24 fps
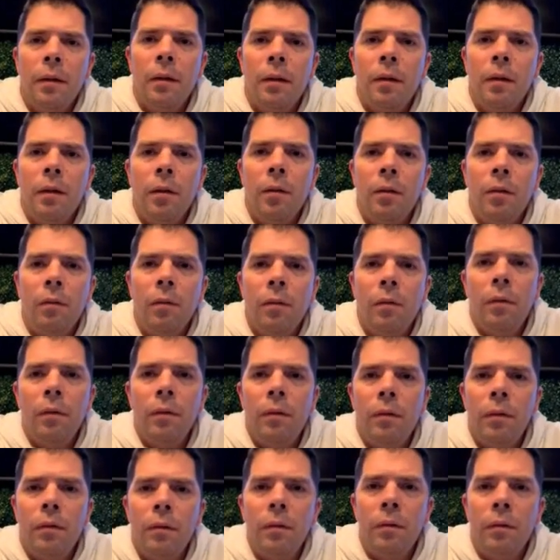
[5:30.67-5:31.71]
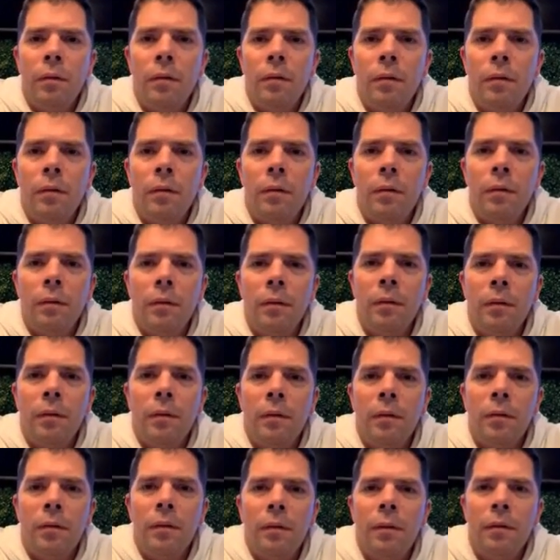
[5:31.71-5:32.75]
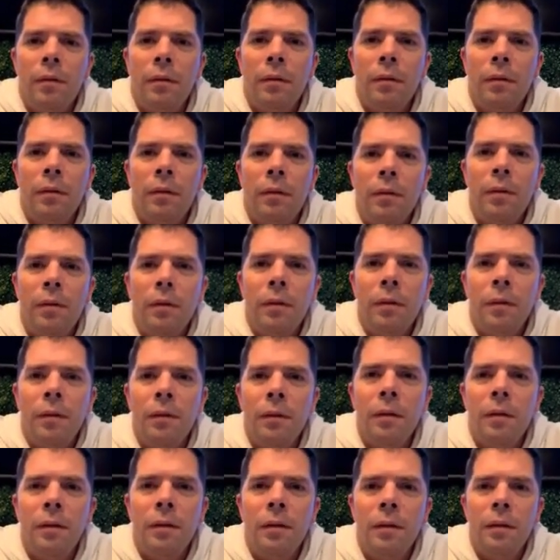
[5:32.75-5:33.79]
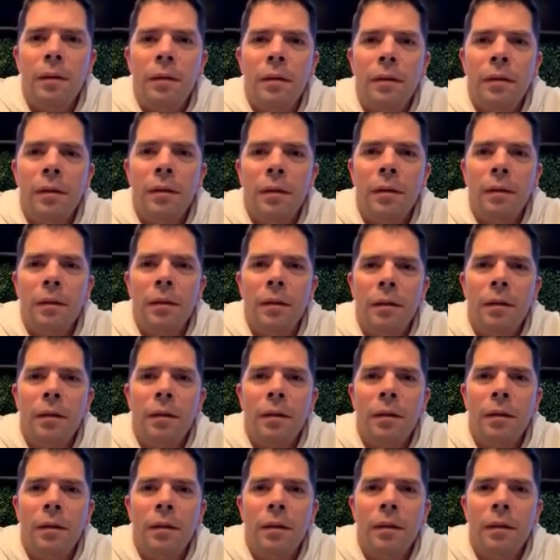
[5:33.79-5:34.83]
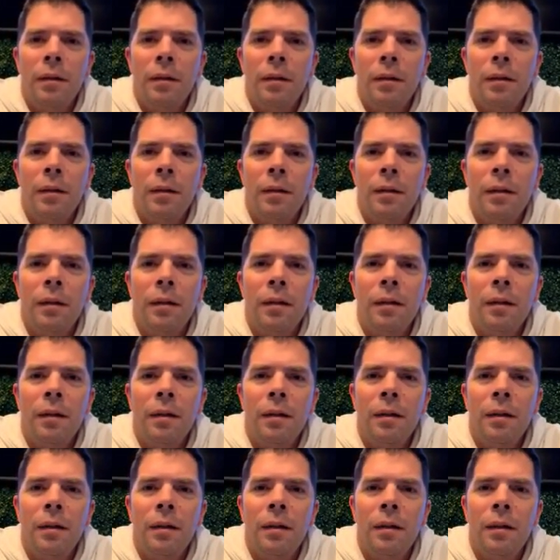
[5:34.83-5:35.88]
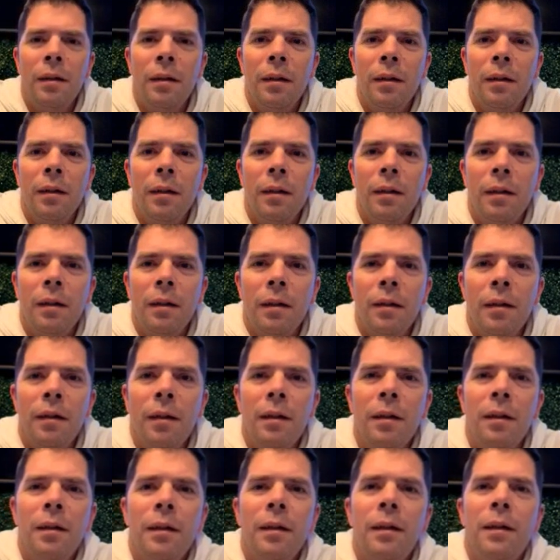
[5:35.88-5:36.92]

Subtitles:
This person isn't speaking.